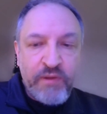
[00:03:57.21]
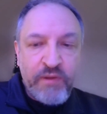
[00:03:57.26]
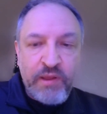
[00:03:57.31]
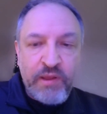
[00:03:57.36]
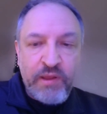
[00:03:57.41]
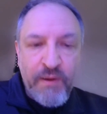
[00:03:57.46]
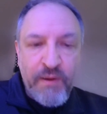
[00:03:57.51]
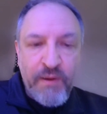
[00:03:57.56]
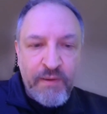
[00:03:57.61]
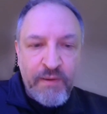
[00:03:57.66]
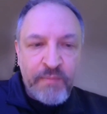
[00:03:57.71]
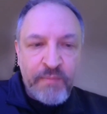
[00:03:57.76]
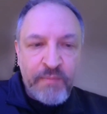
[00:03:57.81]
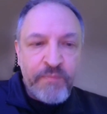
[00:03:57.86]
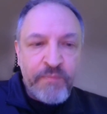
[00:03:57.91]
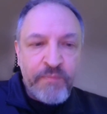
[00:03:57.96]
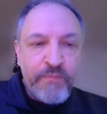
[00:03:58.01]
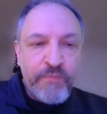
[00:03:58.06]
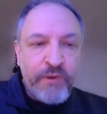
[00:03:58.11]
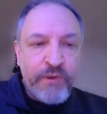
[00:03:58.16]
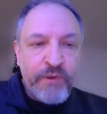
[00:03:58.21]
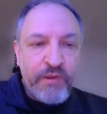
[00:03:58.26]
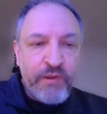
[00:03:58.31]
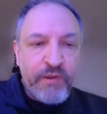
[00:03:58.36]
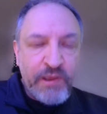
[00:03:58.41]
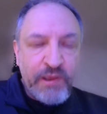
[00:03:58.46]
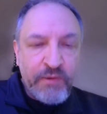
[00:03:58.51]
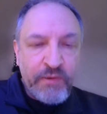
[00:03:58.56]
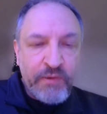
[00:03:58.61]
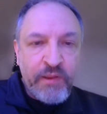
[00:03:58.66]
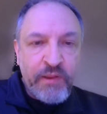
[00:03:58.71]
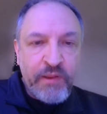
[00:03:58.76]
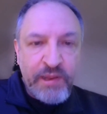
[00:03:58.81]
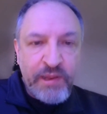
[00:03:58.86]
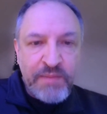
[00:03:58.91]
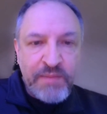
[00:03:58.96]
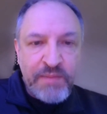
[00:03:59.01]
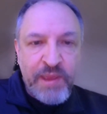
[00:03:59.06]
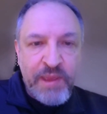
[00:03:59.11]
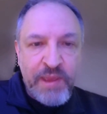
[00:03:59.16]
in a calm, very
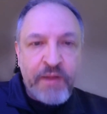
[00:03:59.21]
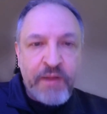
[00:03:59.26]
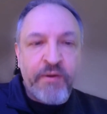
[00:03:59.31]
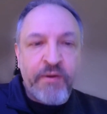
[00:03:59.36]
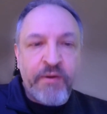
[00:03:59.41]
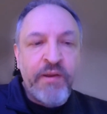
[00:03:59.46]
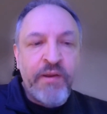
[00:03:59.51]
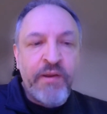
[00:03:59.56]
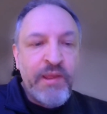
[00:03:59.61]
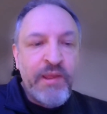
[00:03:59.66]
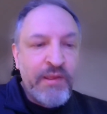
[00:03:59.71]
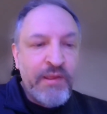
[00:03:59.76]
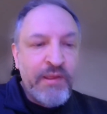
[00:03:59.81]
calculating manner,